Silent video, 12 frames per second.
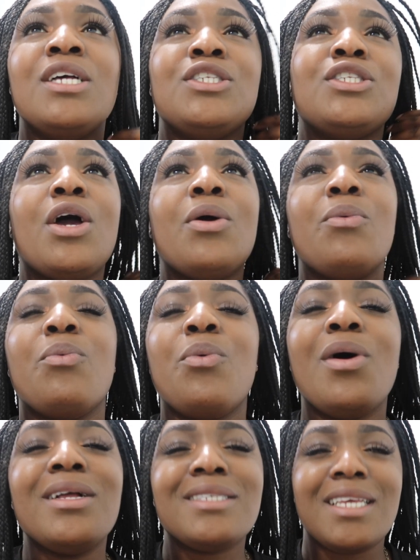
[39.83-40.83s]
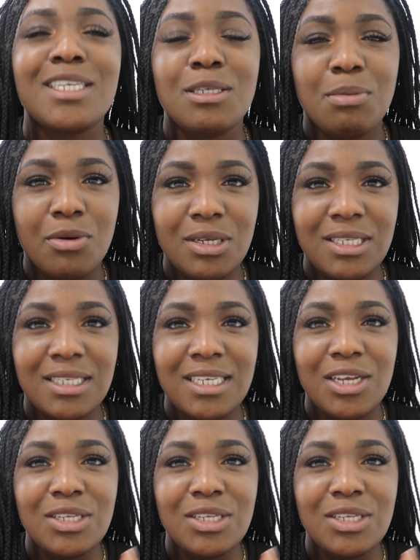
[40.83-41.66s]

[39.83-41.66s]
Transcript: So what is porosity?